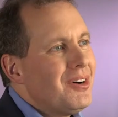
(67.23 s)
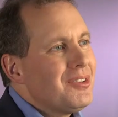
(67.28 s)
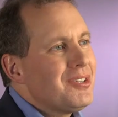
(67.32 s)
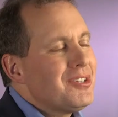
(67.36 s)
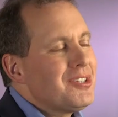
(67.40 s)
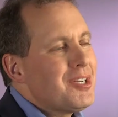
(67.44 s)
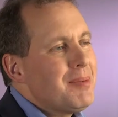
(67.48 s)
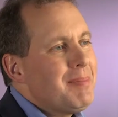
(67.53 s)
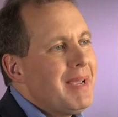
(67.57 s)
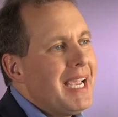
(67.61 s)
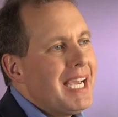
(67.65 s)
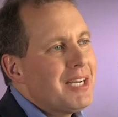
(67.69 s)
The
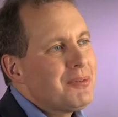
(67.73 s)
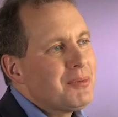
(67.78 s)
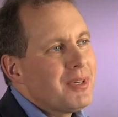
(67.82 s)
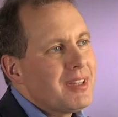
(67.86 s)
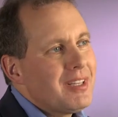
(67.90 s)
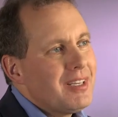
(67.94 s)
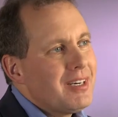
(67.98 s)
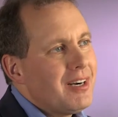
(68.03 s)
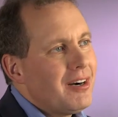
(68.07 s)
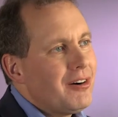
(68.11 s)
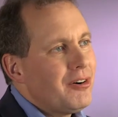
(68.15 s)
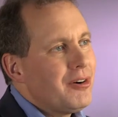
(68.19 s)
demand
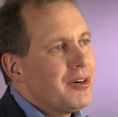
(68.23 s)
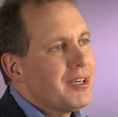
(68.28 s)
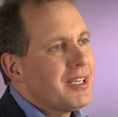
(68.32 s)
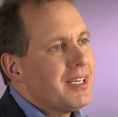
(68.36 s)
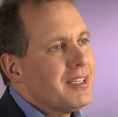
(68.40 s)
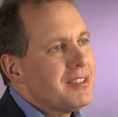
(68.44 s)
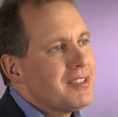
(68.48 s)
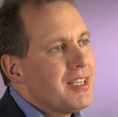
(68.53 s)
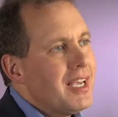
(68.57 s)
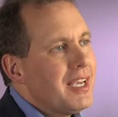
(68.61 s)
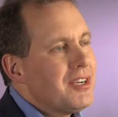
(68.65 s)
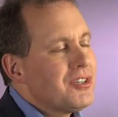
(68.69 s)
within our
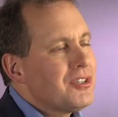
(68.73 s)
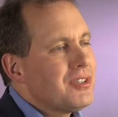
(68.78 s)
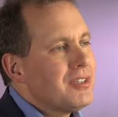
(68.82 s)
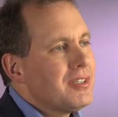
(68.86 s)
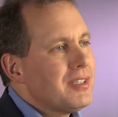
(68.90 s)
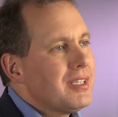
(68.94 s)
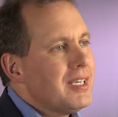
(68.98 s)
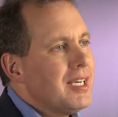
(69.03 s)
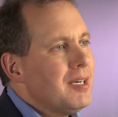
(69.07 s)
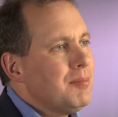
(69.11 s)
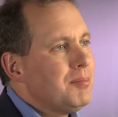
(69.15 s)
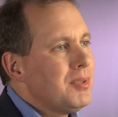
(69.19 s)
organization
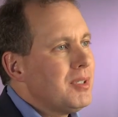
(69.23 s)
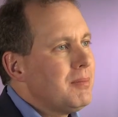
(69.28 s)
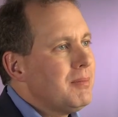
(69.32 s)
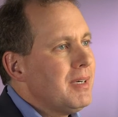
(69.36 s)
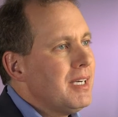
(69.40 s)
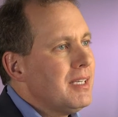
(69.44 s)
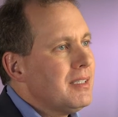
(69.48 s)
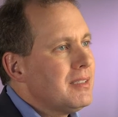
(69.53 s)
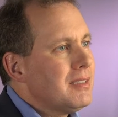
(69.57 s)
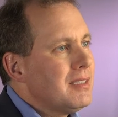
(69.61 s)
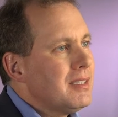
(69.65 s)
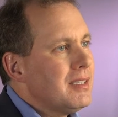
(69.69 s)
to
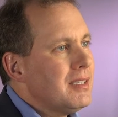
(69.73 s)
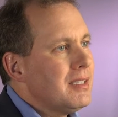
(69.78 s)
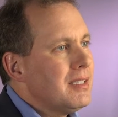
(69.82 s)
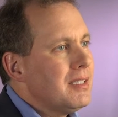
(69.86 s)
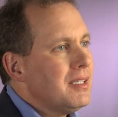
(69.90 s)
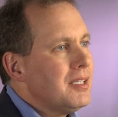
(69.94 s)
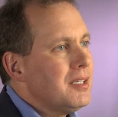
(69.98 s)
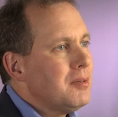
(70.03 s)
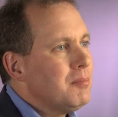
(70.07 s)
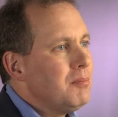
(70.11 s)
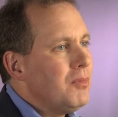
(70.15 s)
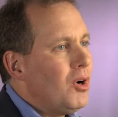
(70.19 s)
implement
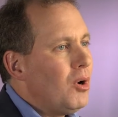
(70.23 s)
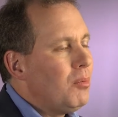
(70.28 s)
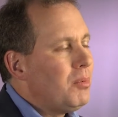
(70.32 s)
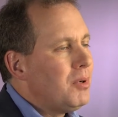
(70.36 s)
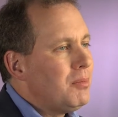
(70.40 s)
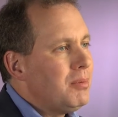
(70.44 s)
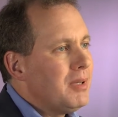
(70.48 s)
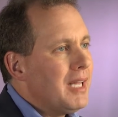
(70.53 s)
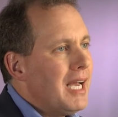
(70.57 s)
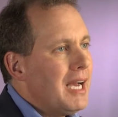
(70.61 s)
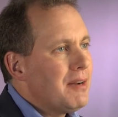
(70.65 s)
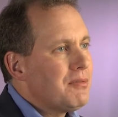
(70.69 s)
the mobile
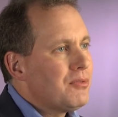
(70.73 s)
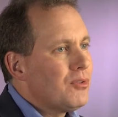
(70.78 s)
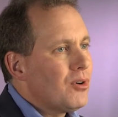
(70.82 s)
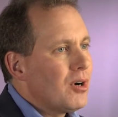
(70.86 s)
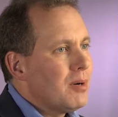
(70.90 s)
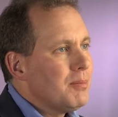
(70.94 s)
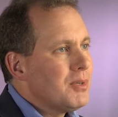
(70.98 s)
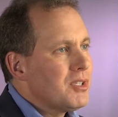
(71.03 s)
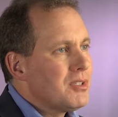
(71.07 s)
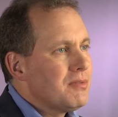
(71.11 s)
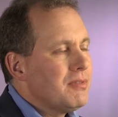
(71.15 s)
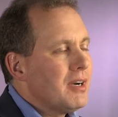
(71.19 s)

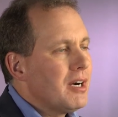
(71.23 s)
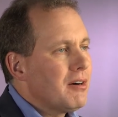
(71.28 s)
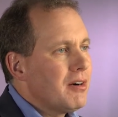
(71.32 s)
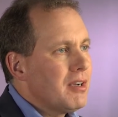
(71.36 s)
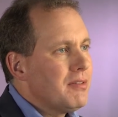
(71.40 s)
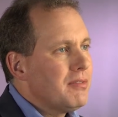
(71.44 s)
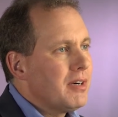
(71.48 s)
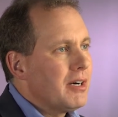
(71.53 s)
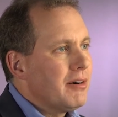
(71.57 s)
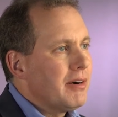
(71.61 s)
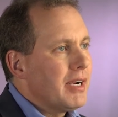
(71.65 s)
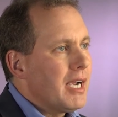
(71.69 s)
platform is very,
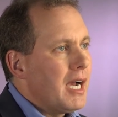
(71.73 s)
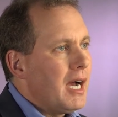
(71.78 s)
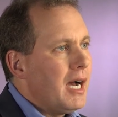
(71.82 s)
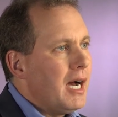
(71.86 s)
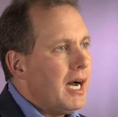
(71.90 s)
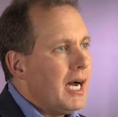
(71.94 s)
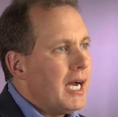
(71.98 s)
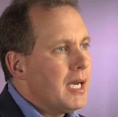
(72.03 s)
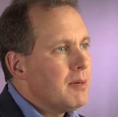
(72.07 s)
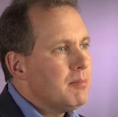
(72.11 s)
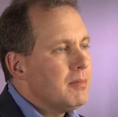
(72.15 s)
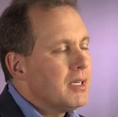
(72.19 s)
very high